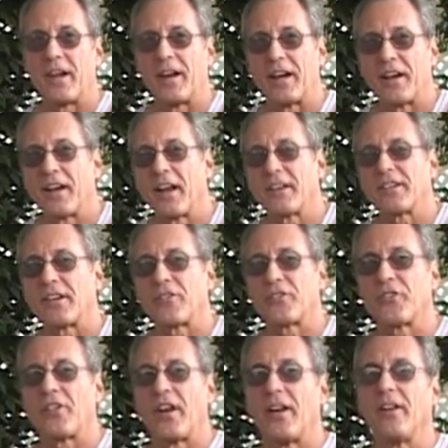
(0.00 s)
and I'd like to
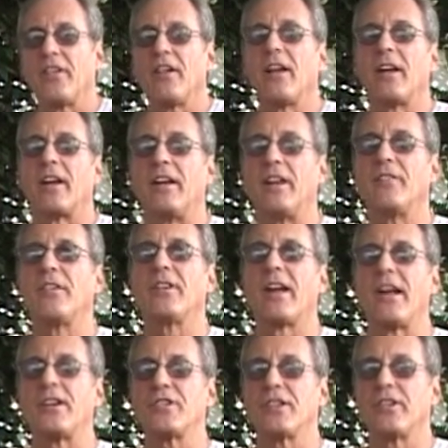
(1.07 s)
extend an
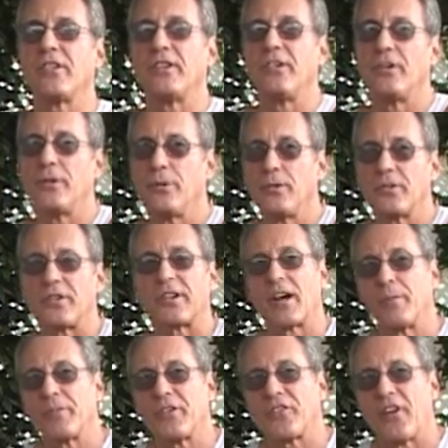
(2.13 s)
invitation to you to
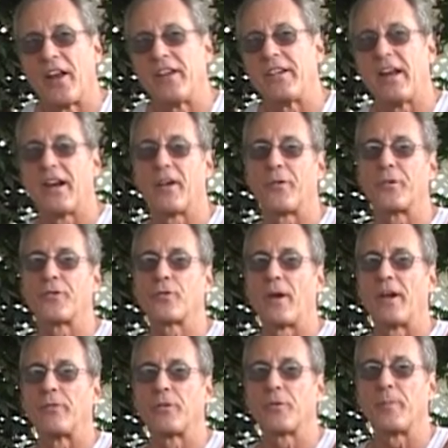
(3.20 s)
come to San Diego and
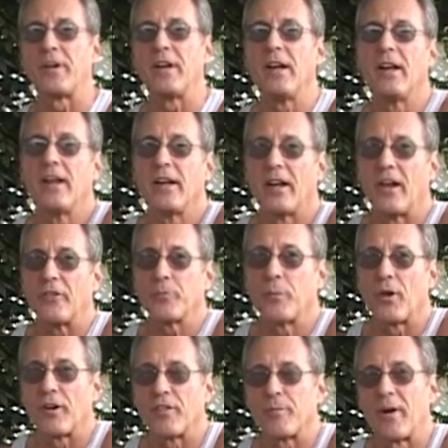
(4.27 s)
train with me as
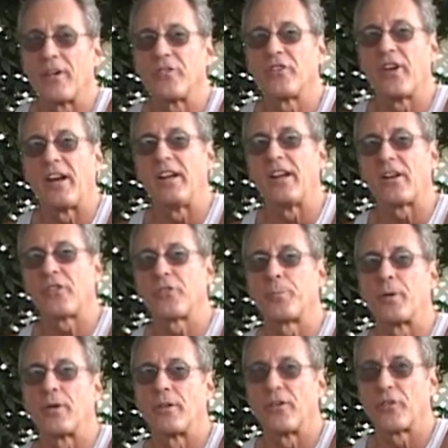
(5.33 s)
part of my Zane
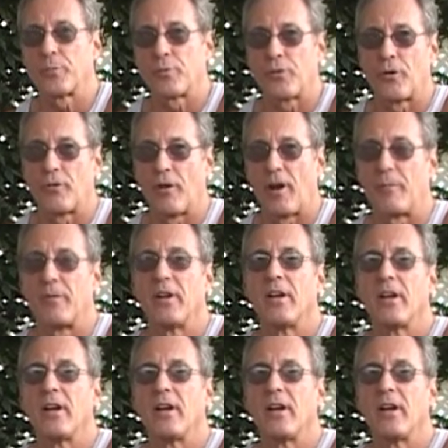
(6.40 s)
Experience program.